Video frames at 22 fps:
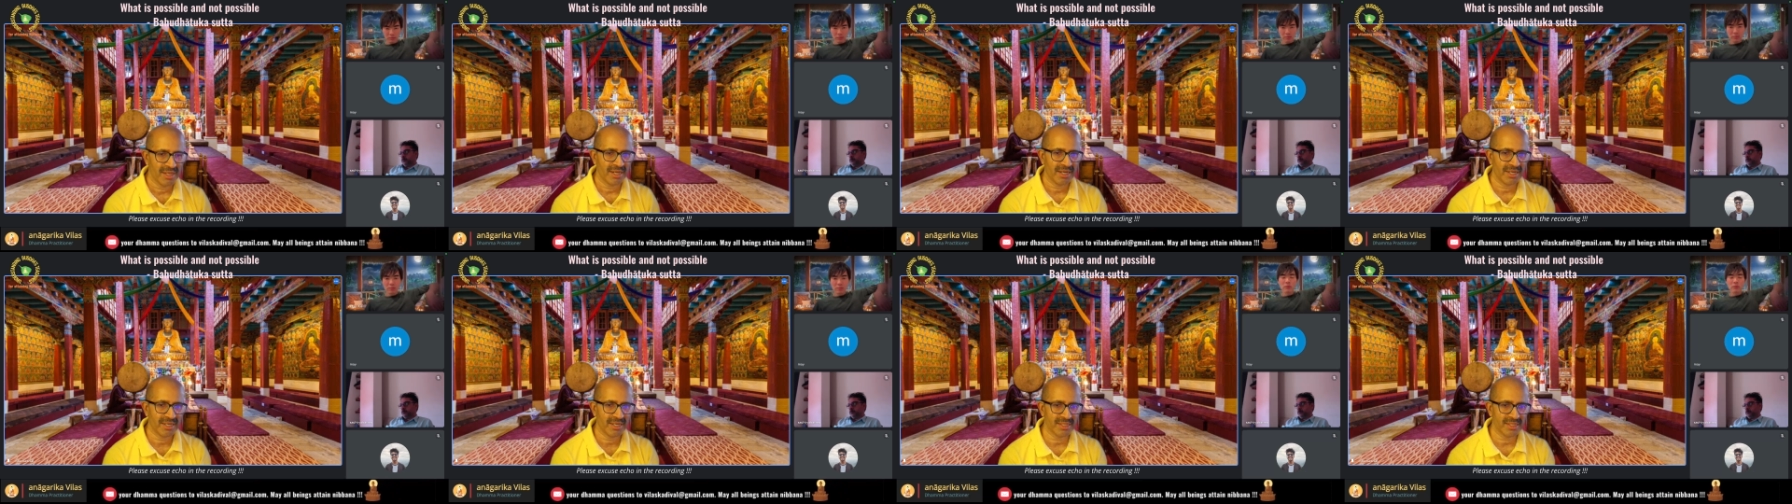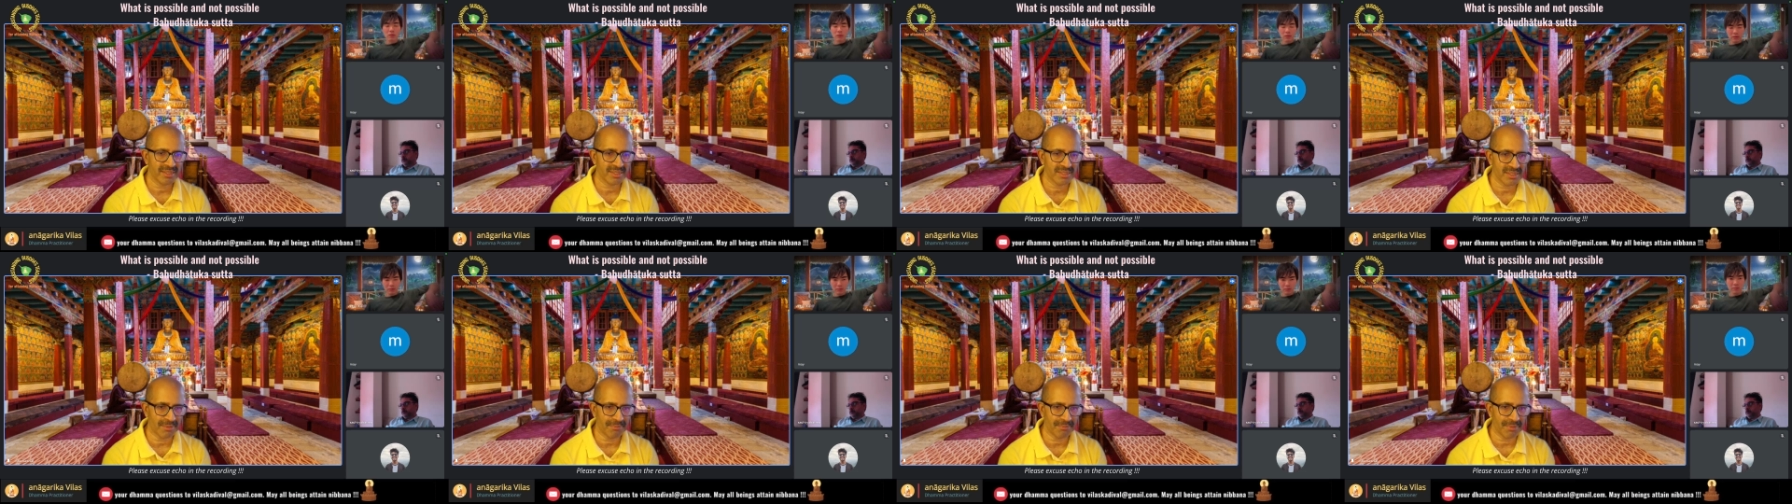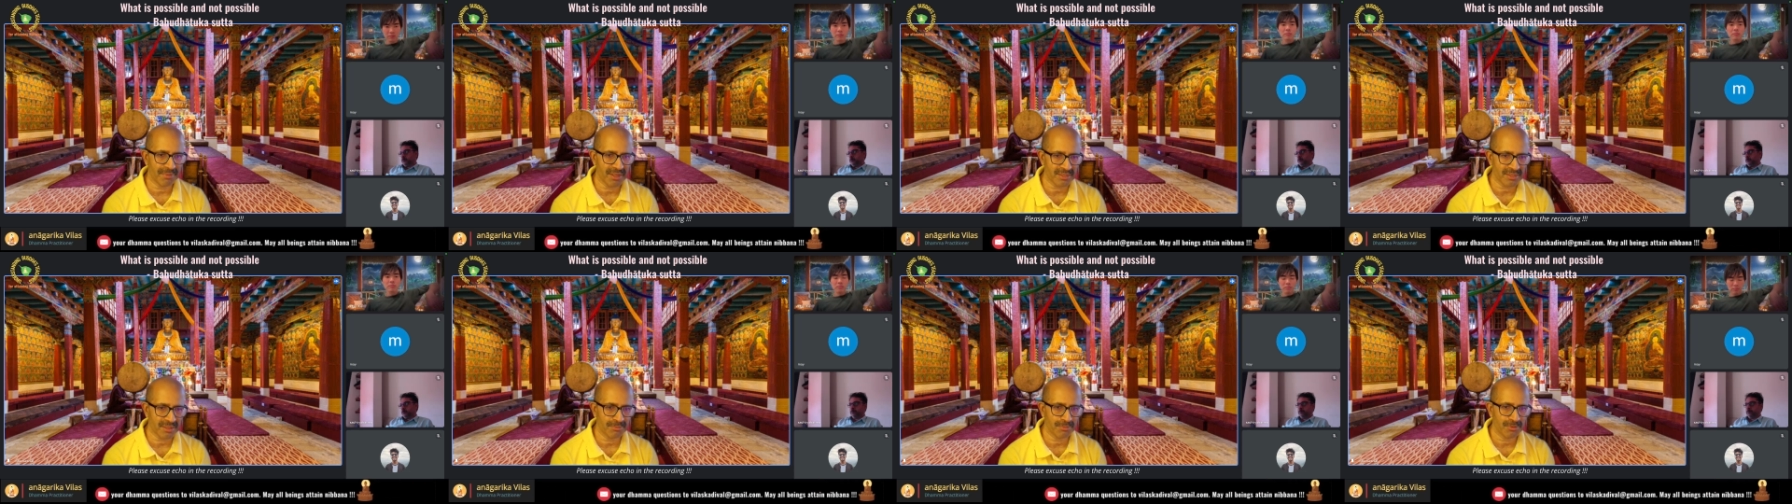It is a Samma
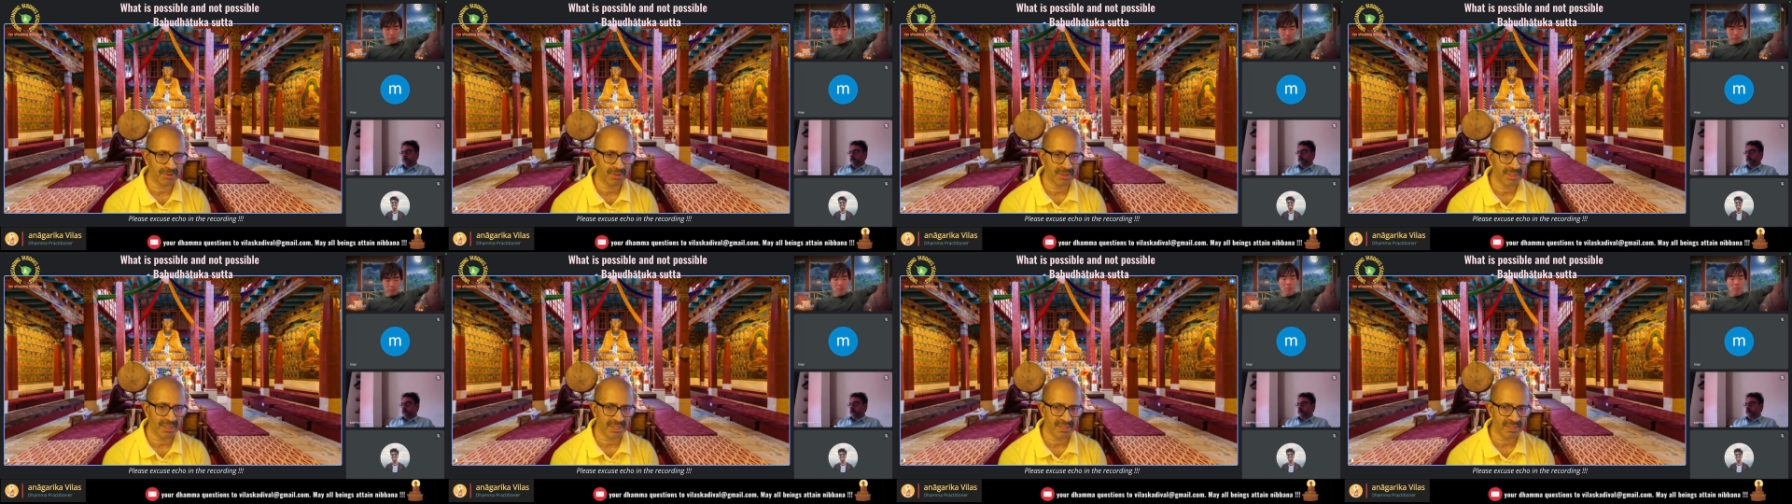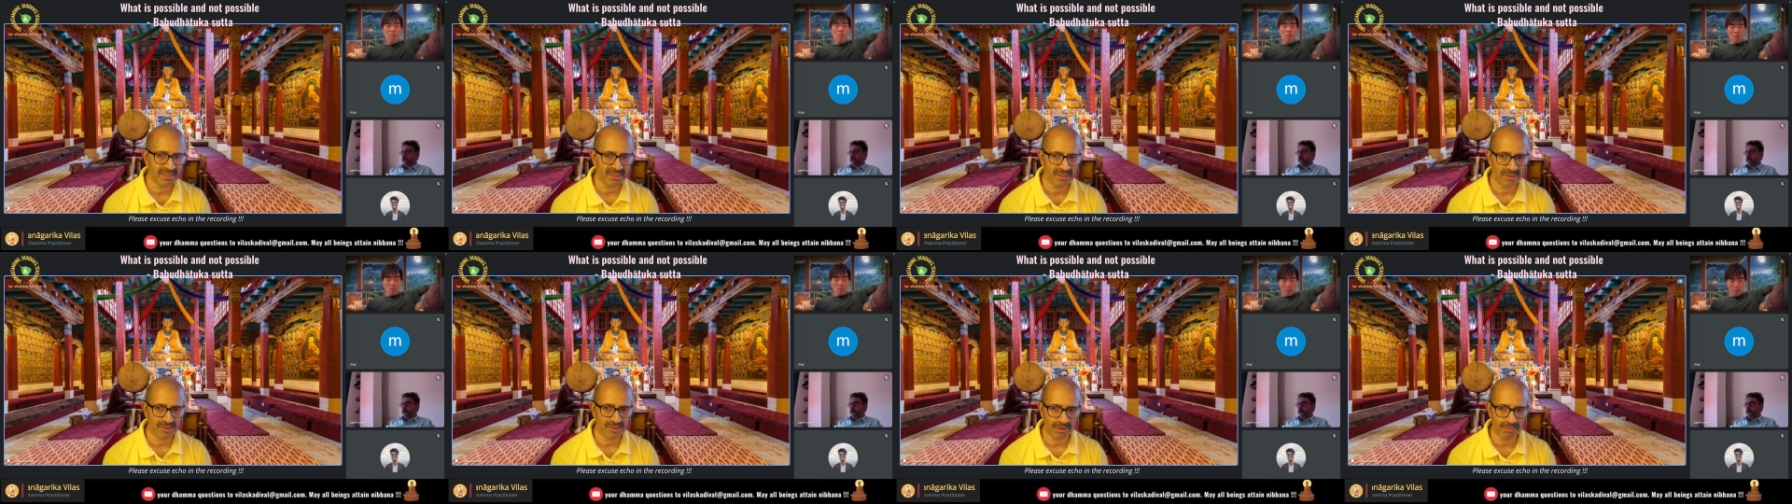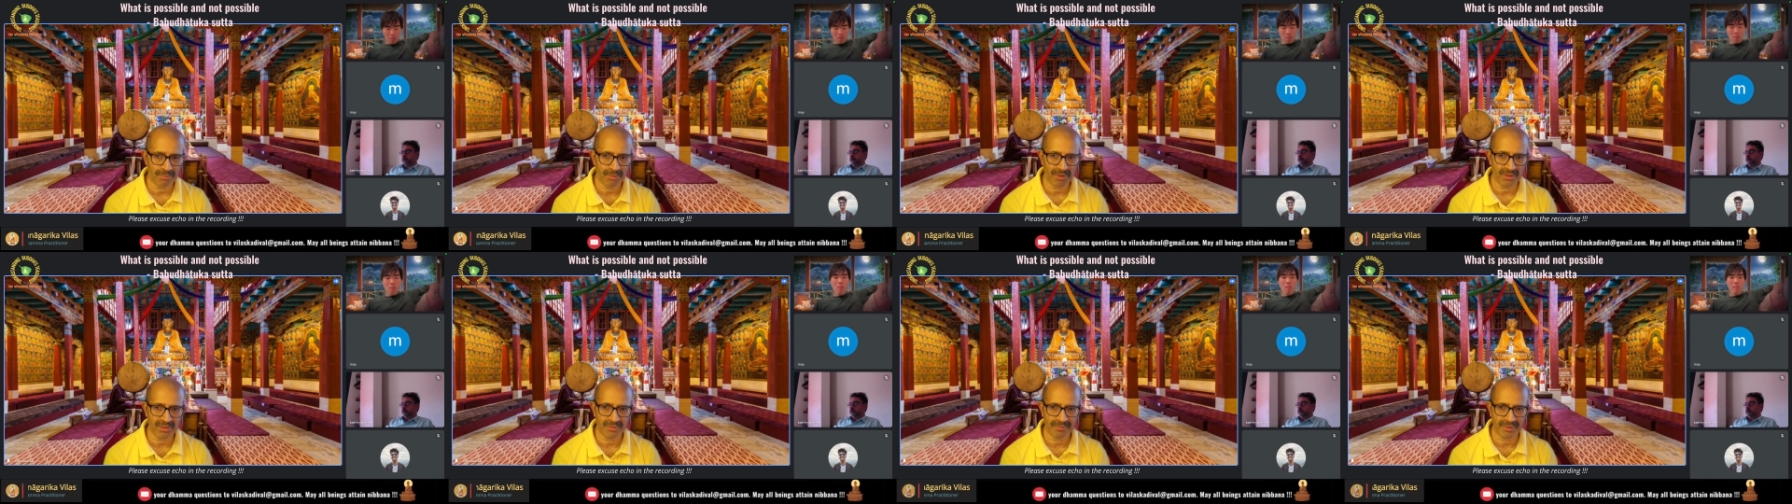Sambuddha is not
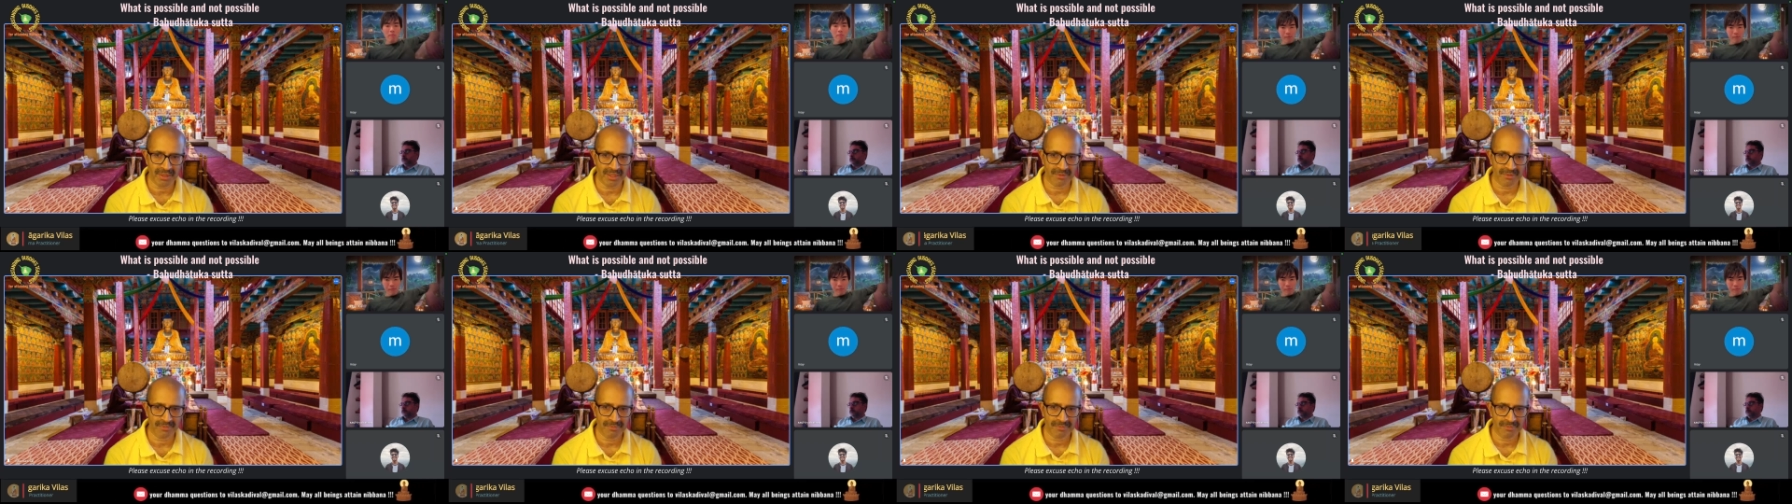possible.